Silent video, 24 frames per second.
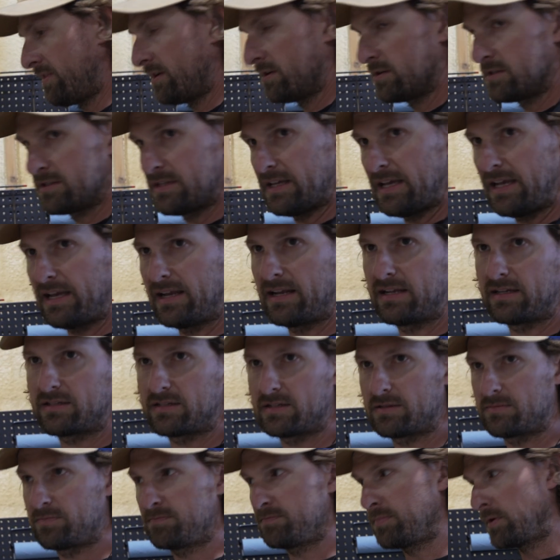they're saying
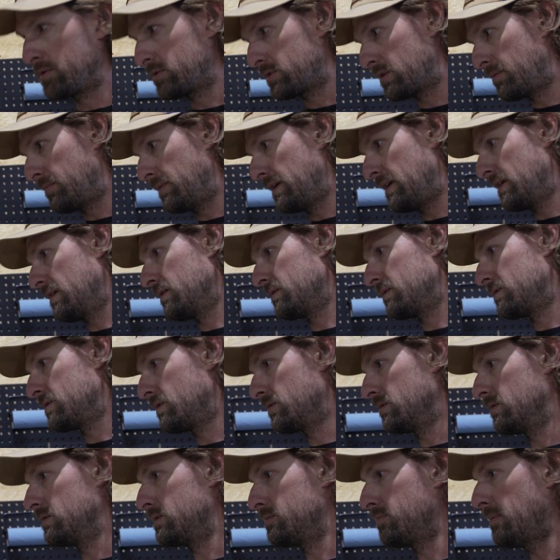it's supposed to be in a
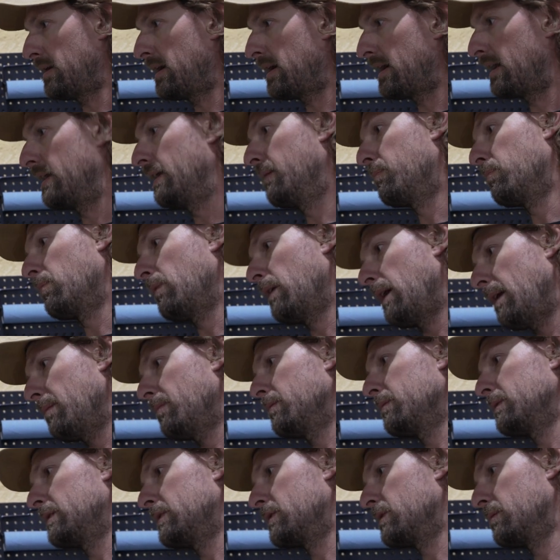certain spot, it
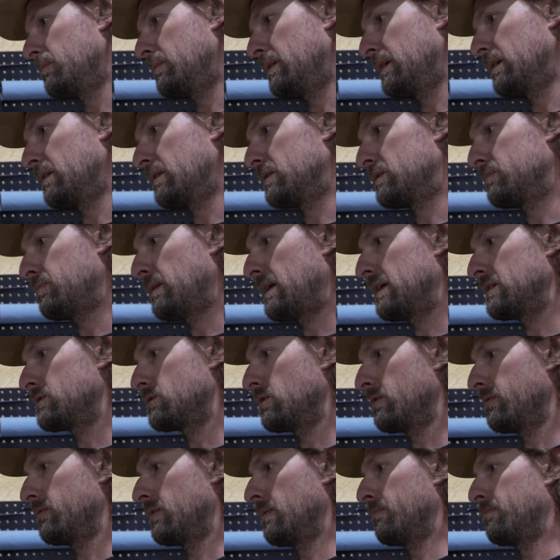probably should be in the spot.
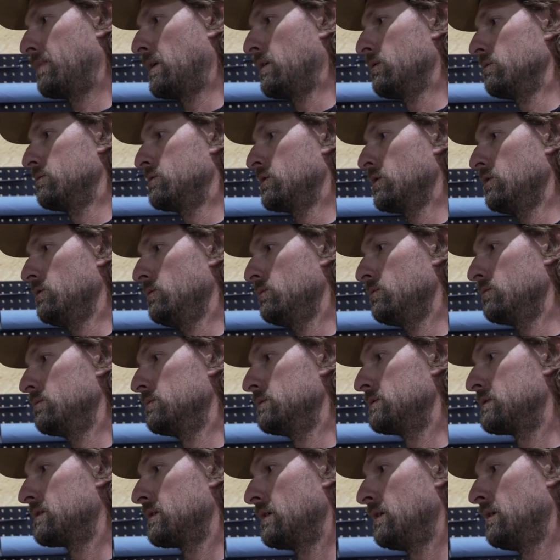So if the bow
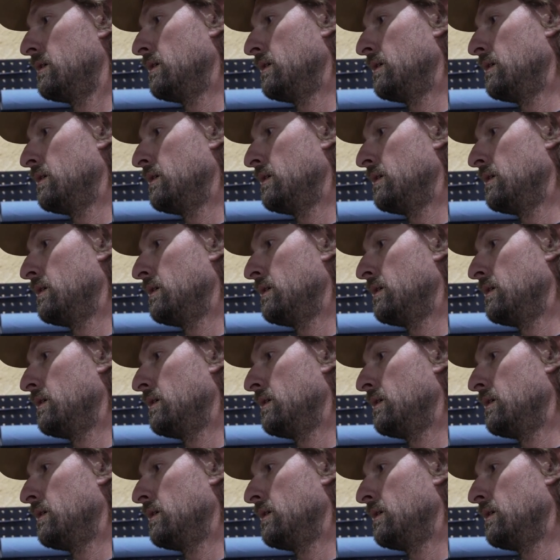tunes